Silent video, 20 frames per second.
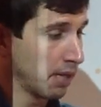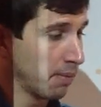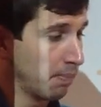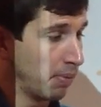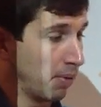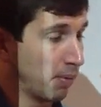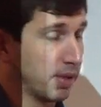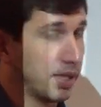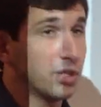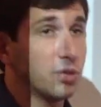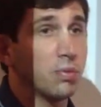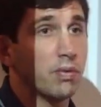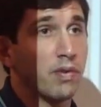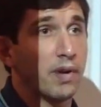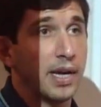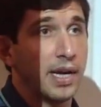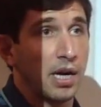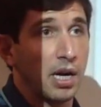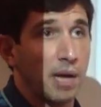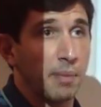But with this one right
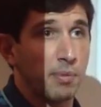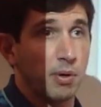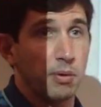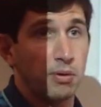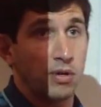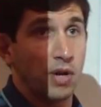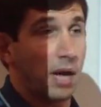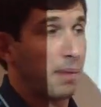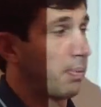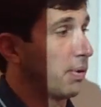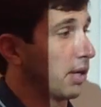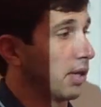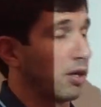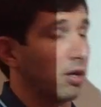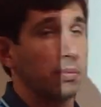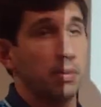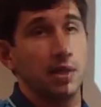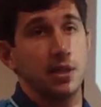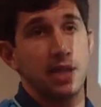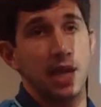here, I'm going to try to put a little
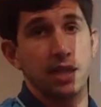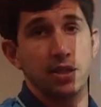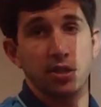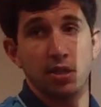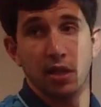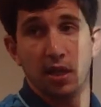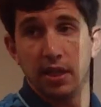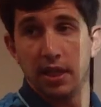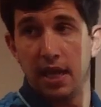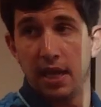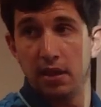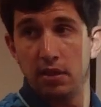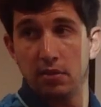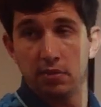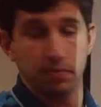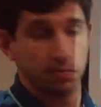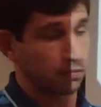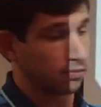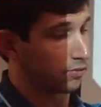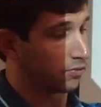bit of tension on that.
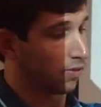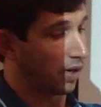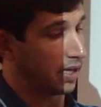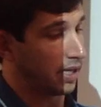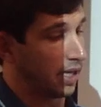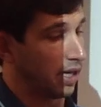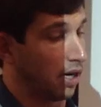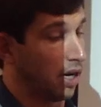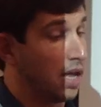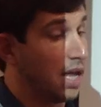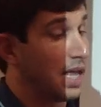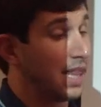Right here.